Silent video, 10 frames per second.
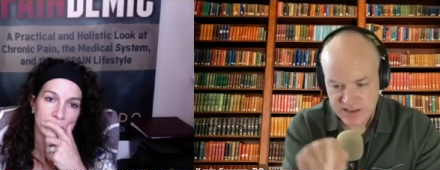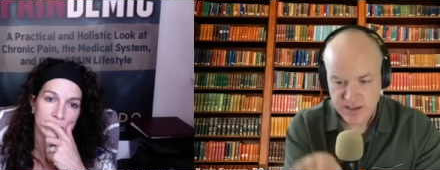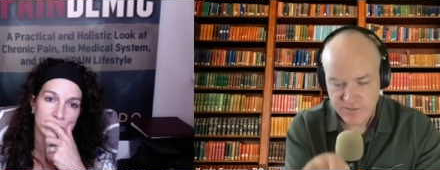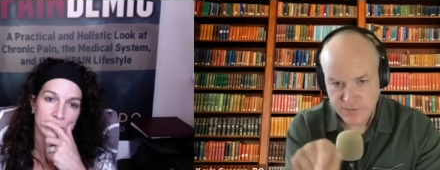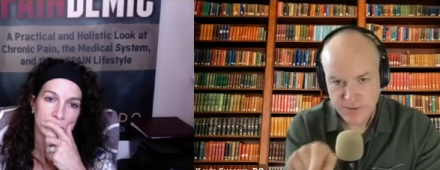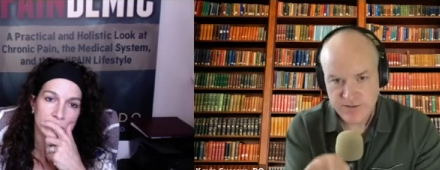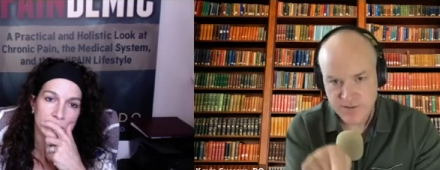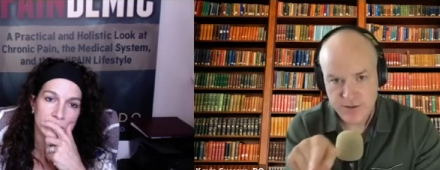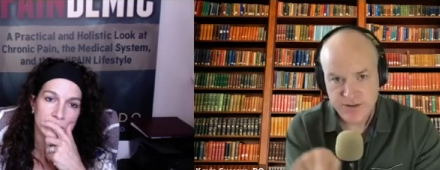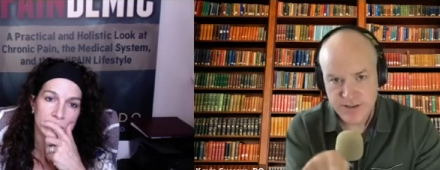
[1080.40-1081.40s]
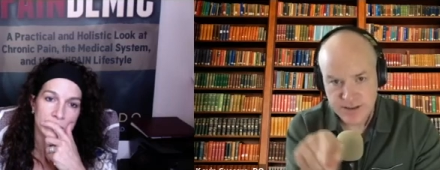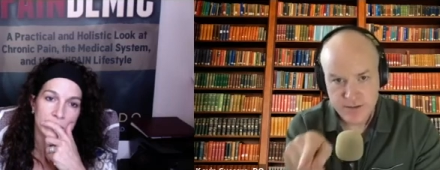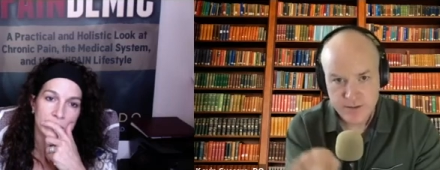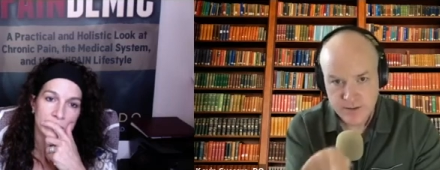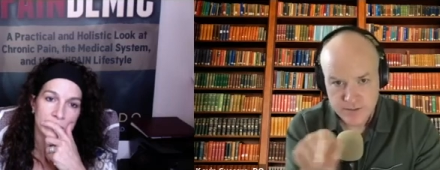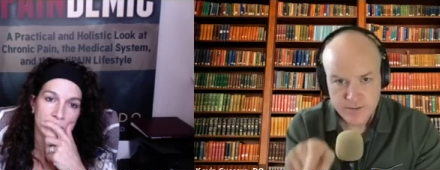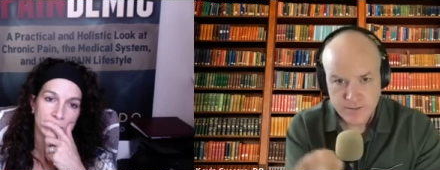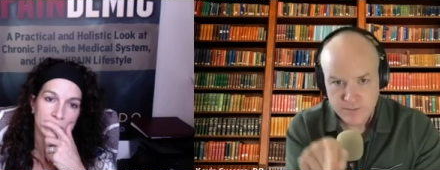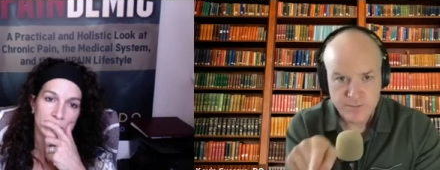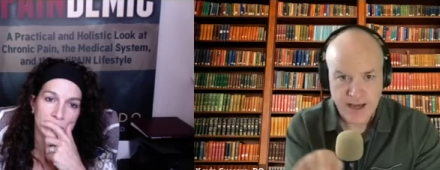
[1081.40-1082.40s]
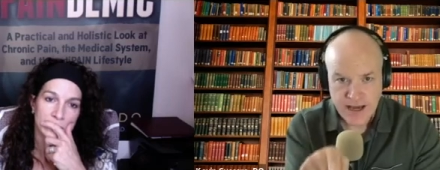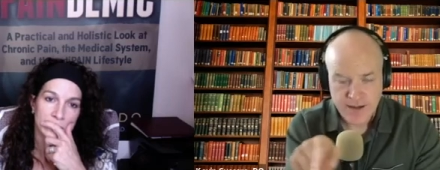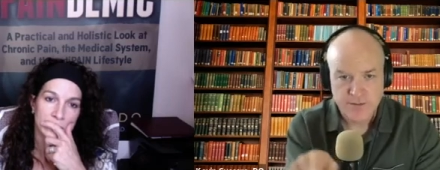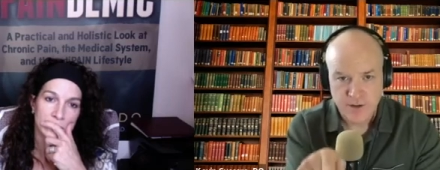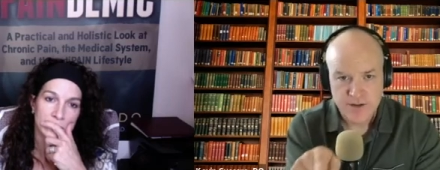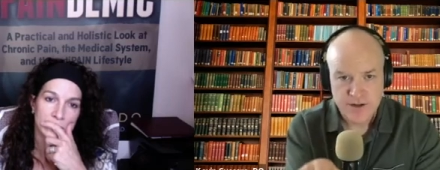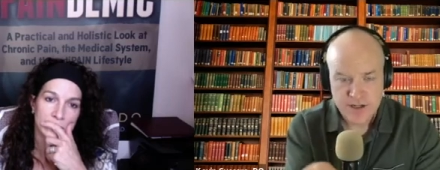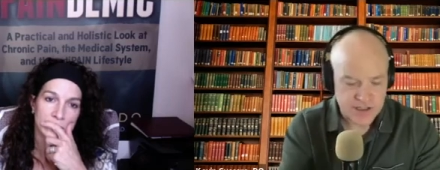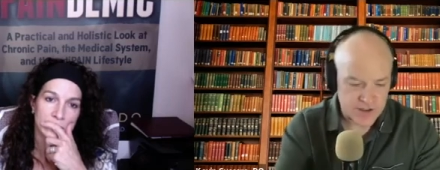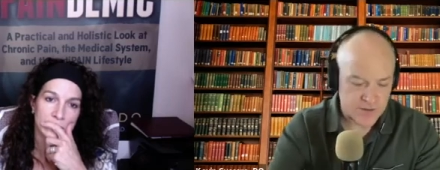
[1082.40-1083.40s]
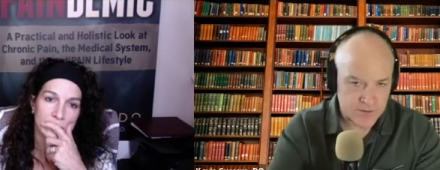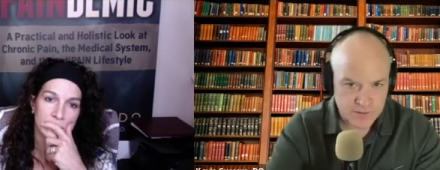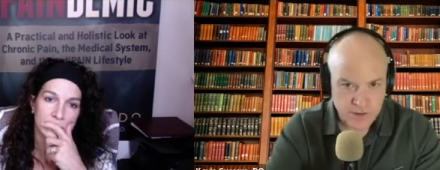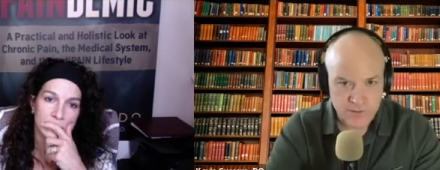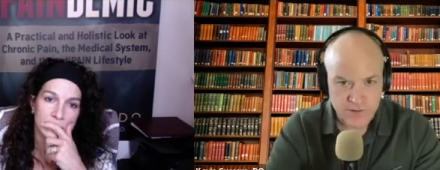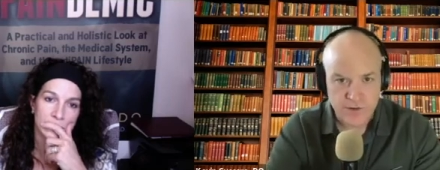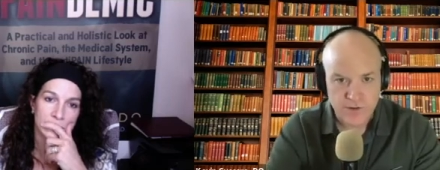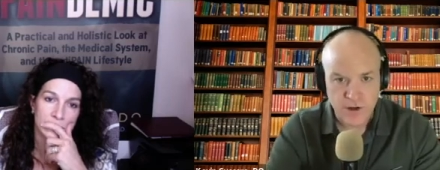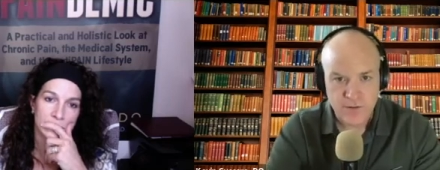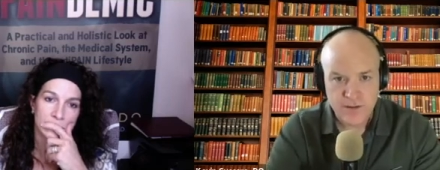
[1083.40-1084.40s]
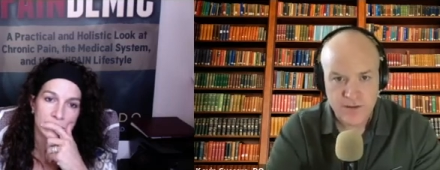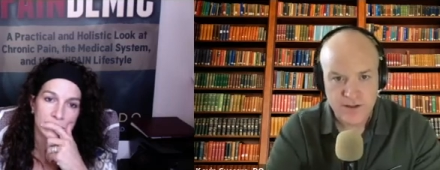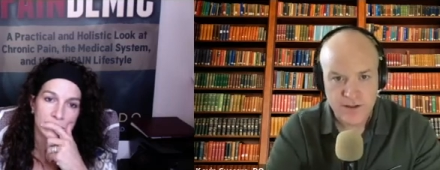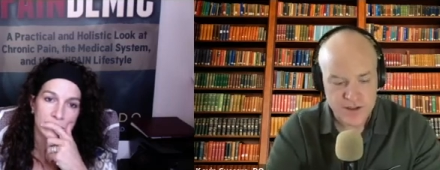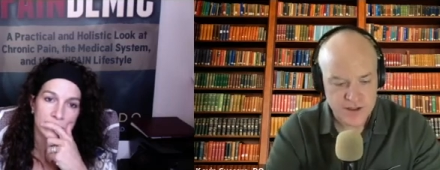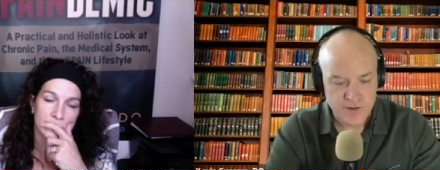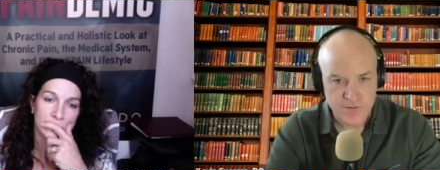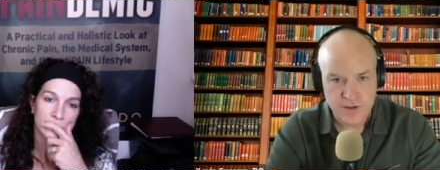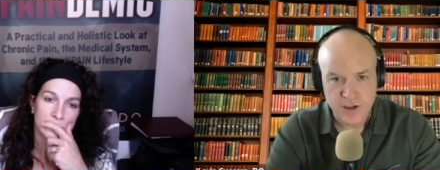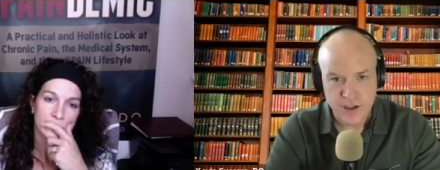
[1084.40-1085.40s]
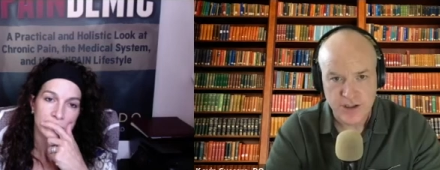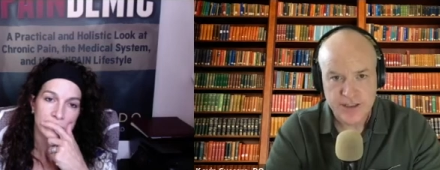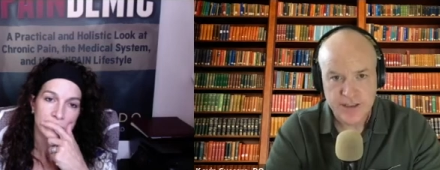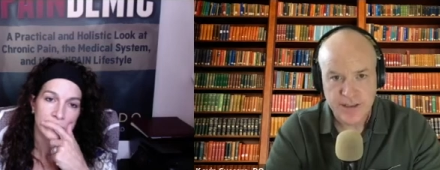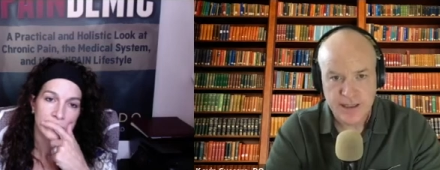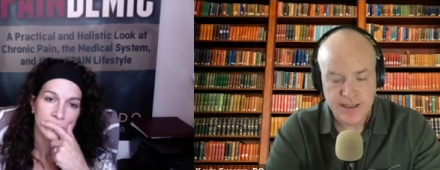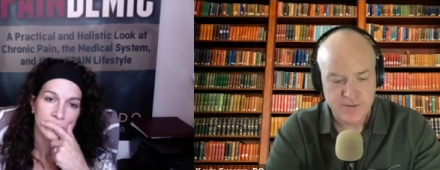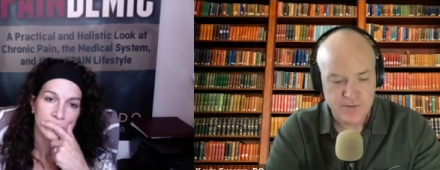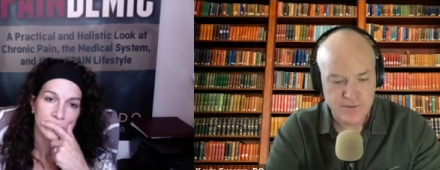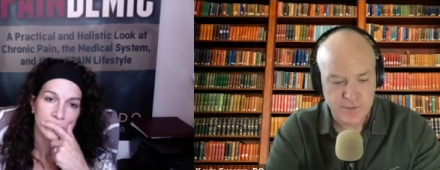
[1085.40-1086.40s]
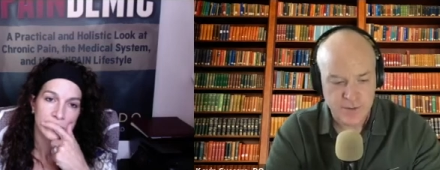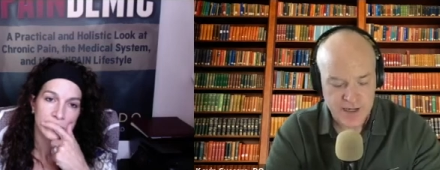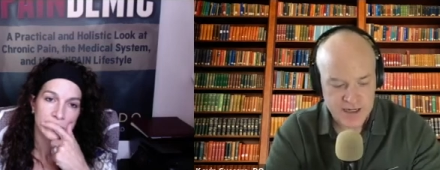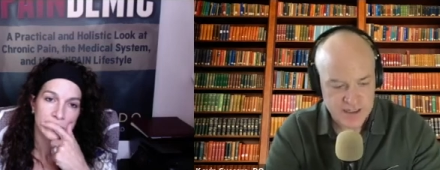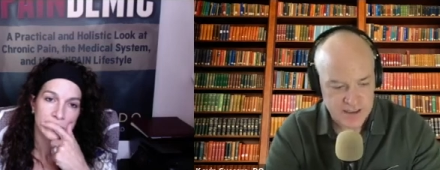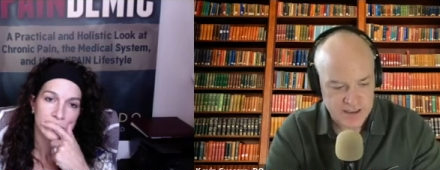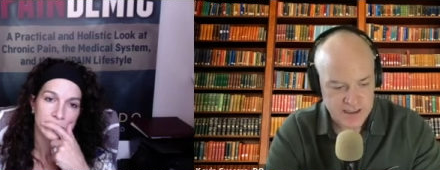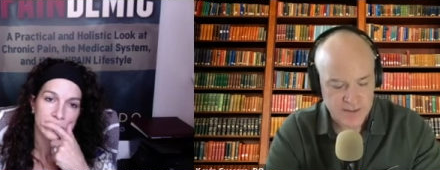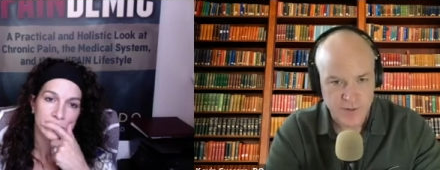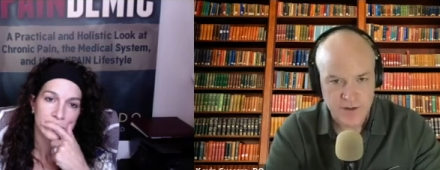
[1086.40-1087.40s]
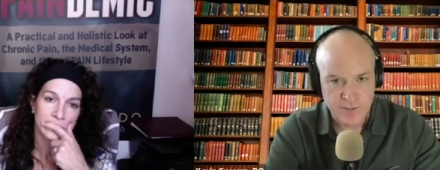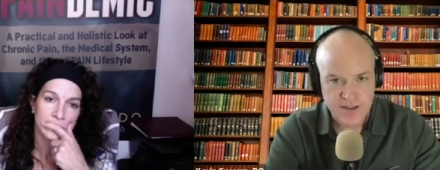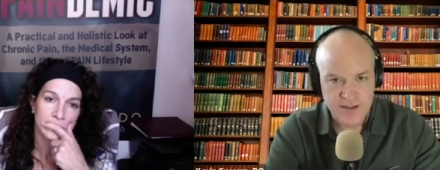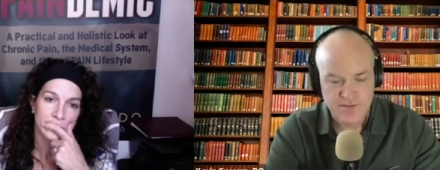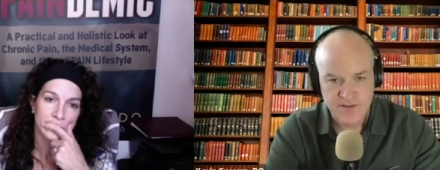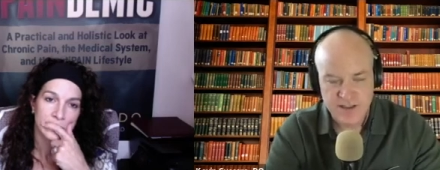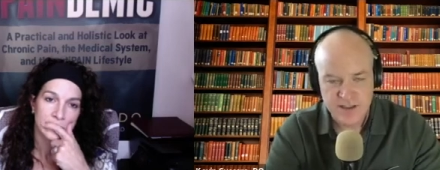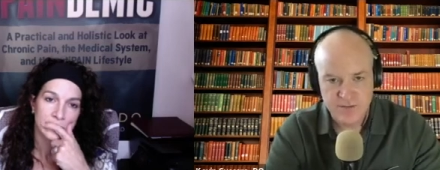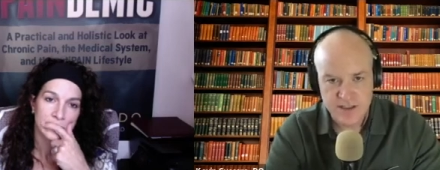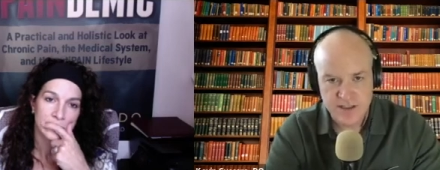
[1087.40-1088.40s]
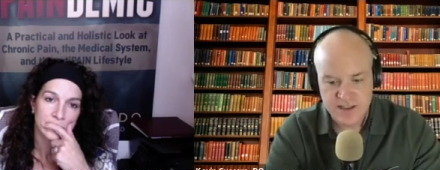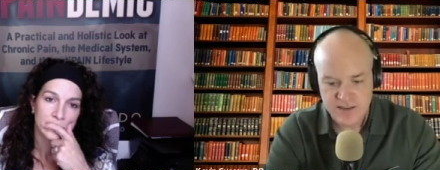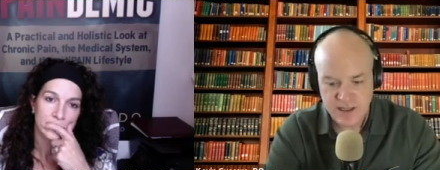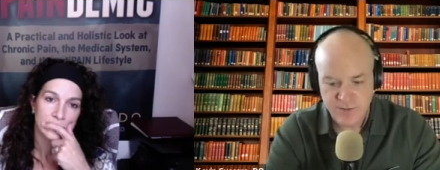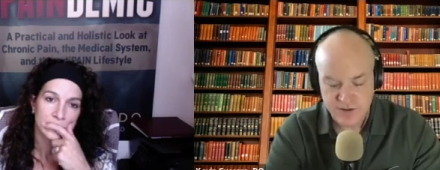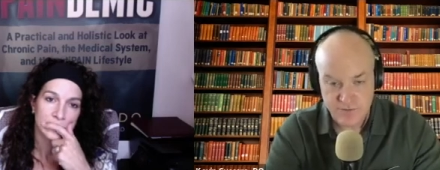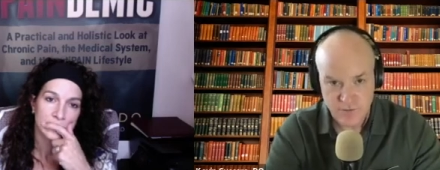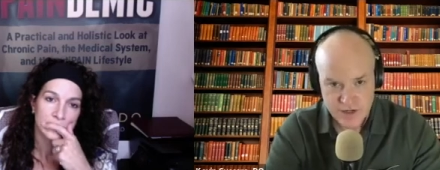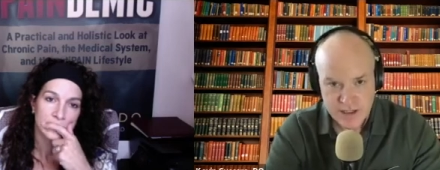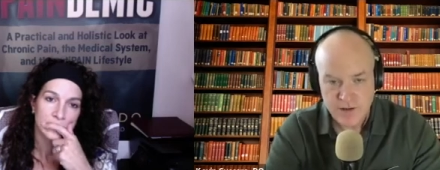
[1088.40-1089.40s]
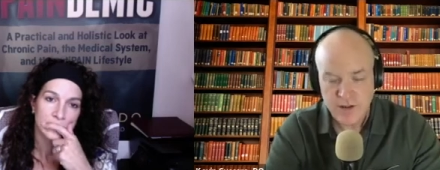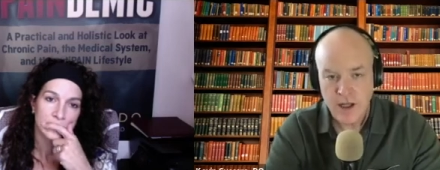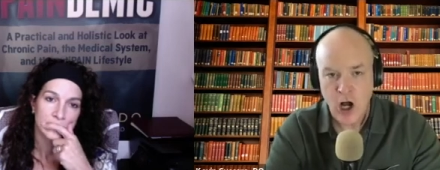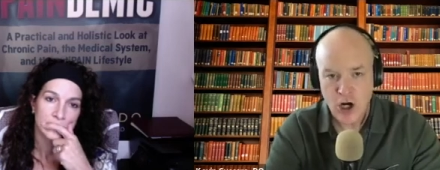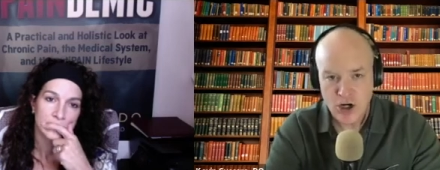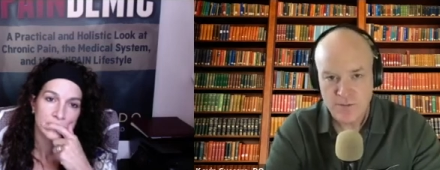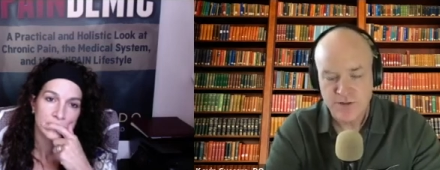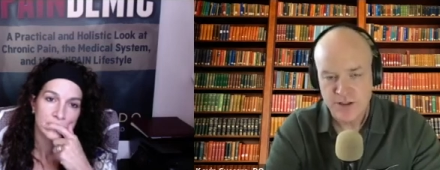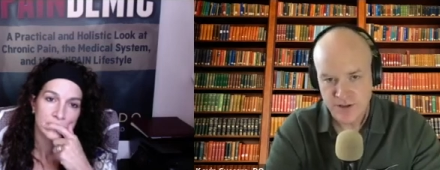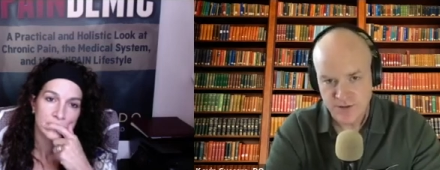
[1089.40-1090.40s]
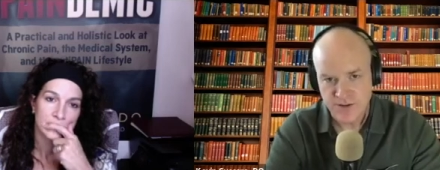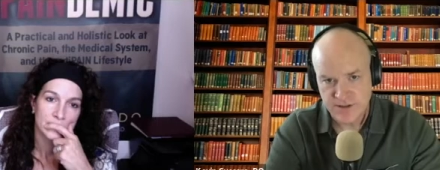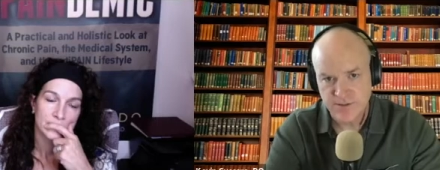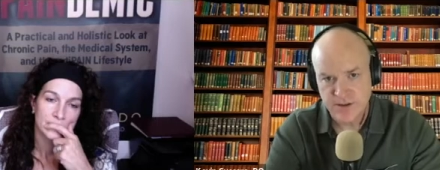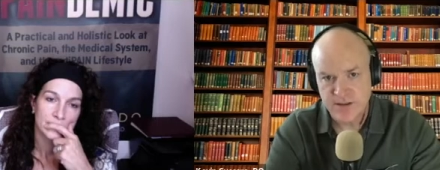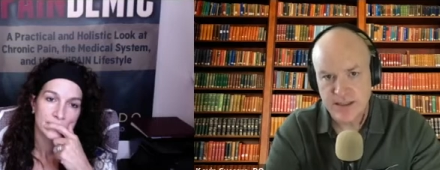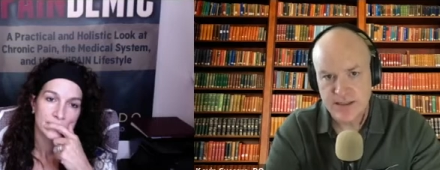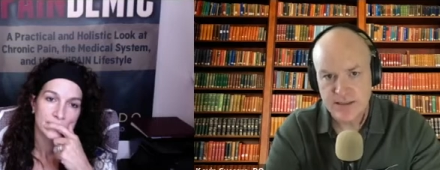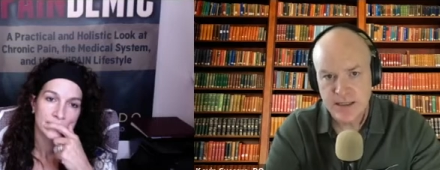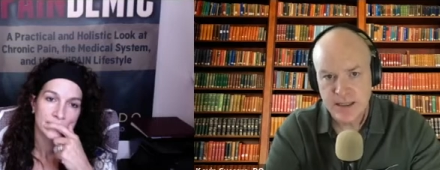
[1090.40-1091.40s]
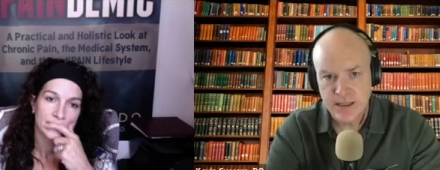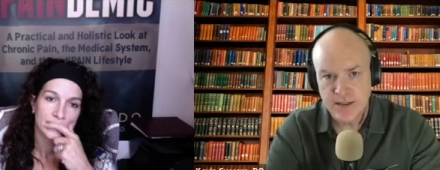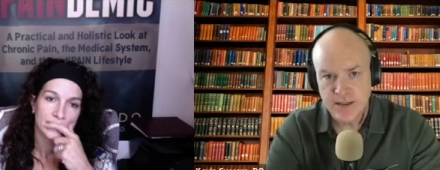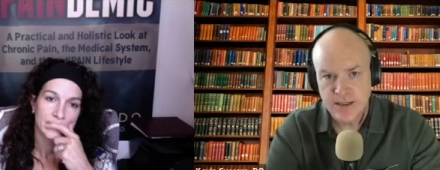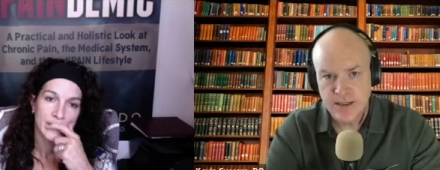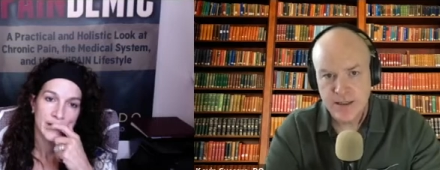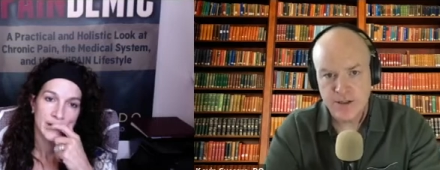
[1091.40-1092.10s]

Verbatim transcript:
Speaker 1: self reinforcing pattern where there is no no real growth and there is no real learning and from a patient standpoint patient physician relation standpoint there's real harms associated with this yeah.